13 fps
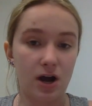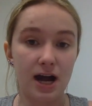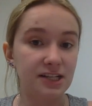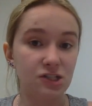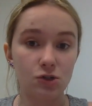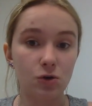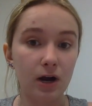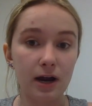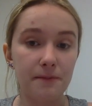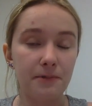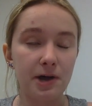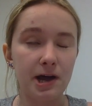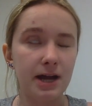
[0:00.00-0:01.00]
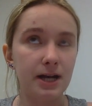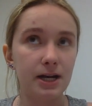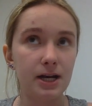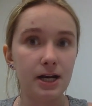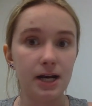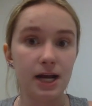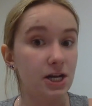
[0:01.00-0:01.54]
Hyde story, but
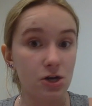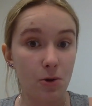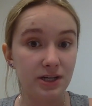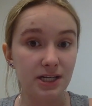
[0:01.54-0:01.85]
it, no,